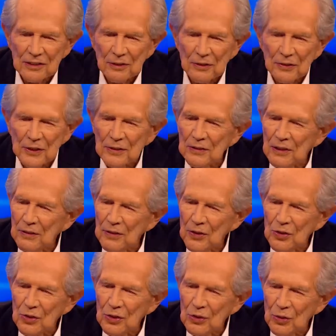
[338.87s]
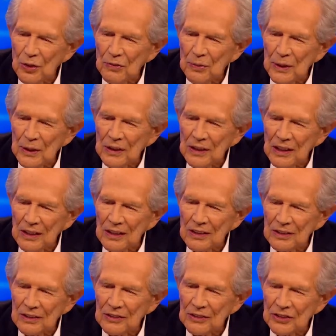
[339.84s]
for 55
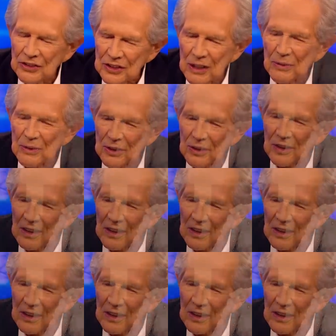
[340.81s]
years. The